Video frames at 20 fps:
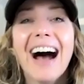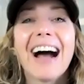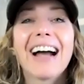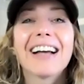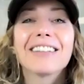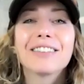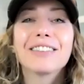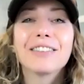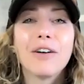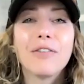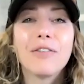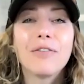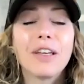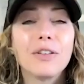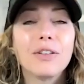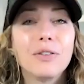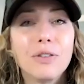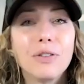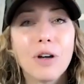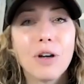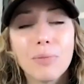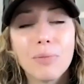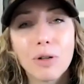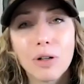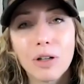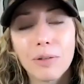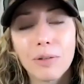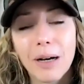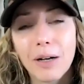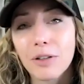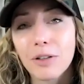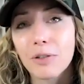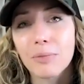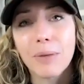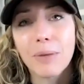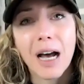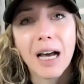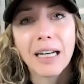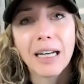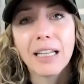I love that you know more about your
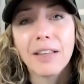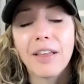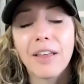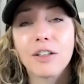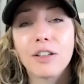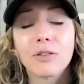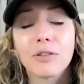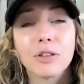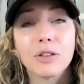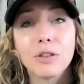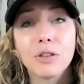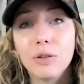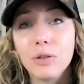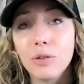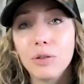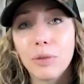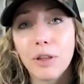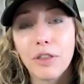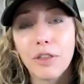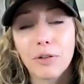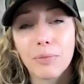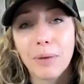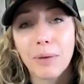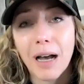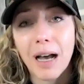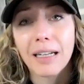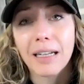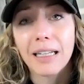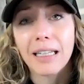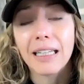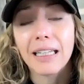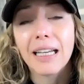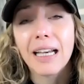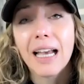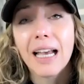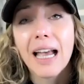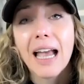body, that you're in tune with your body,